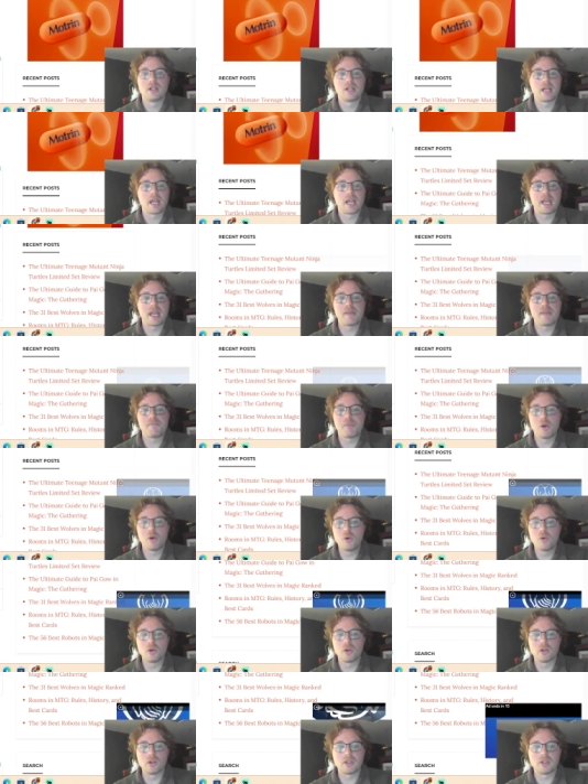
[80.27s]
a
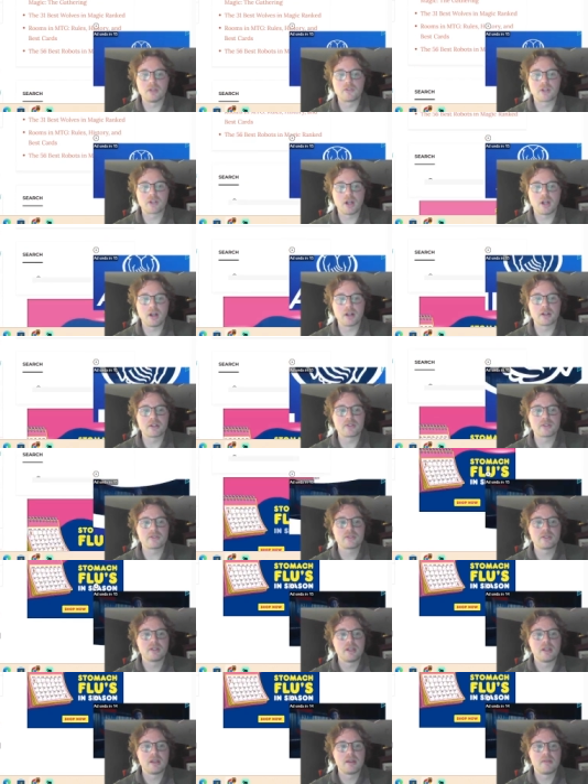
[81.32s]
pool of cards
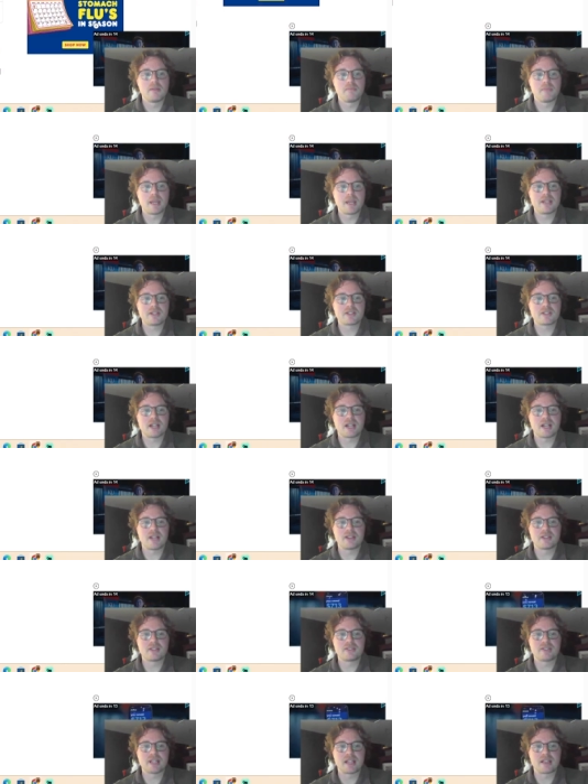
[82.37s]
based on
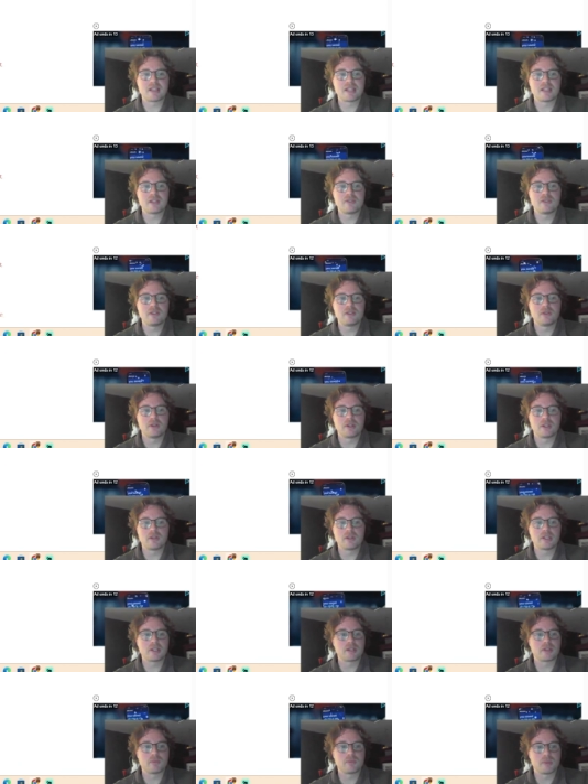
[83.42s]
the set that you do. And you
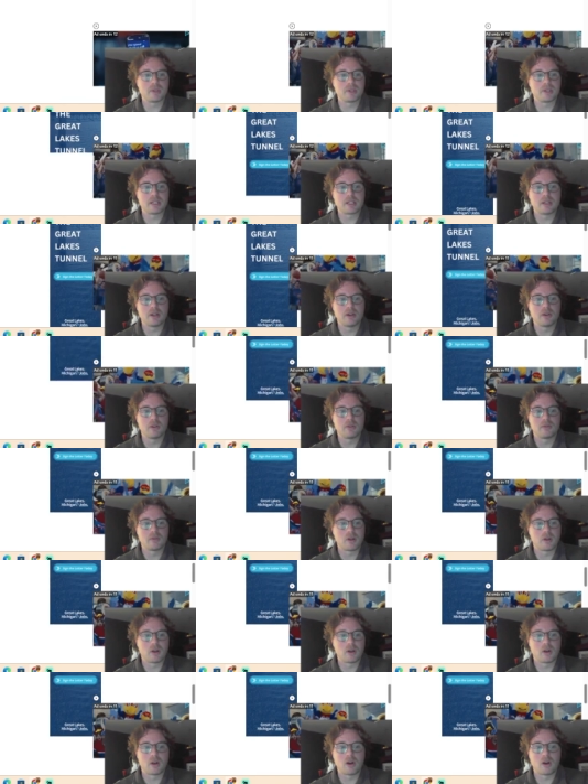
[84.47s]
can really go
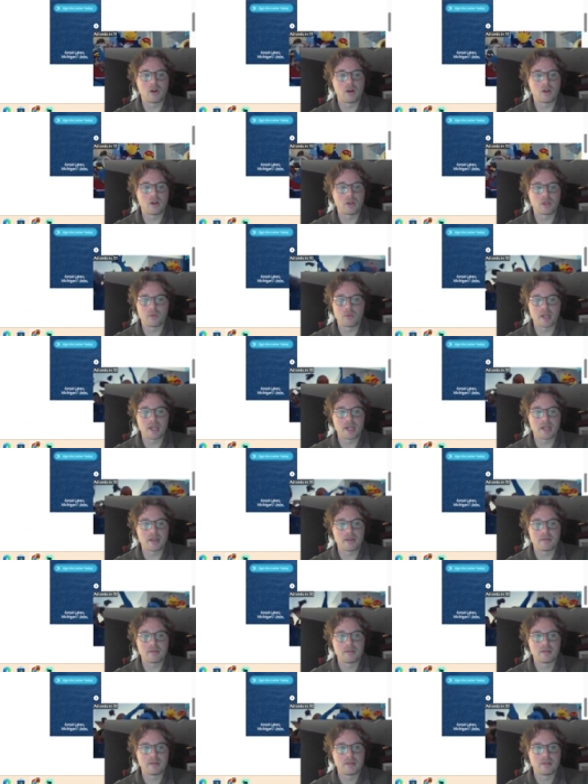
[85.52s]
all the way
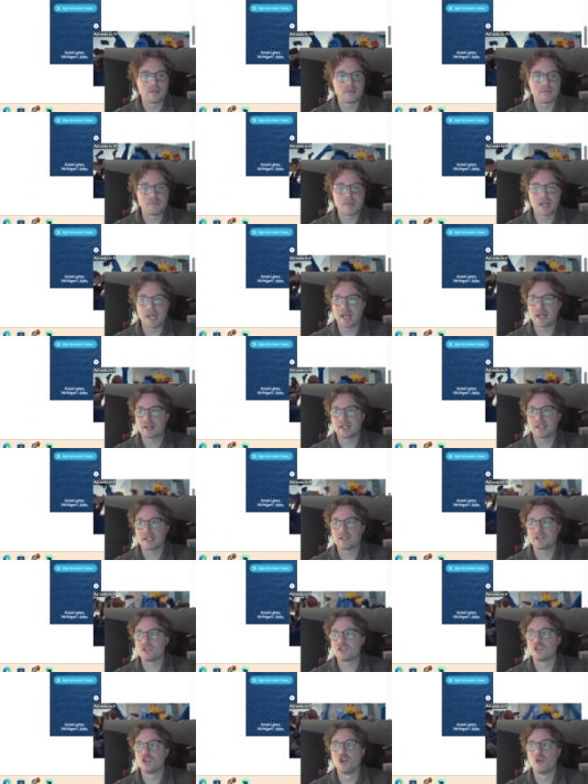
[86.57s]
back, like
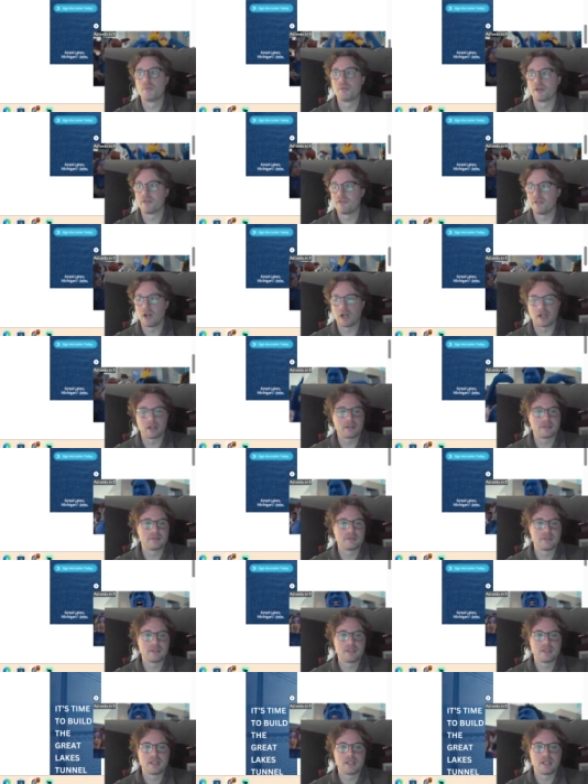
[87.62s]
super far.
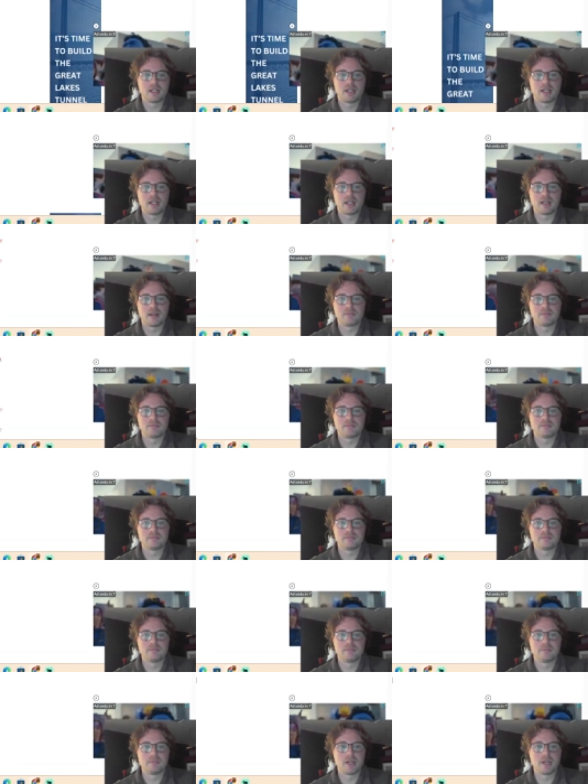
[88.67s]

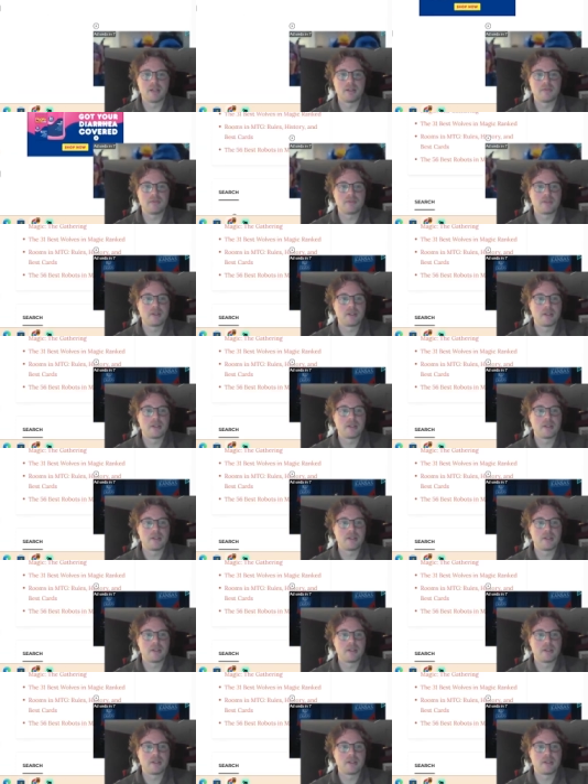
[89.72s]
But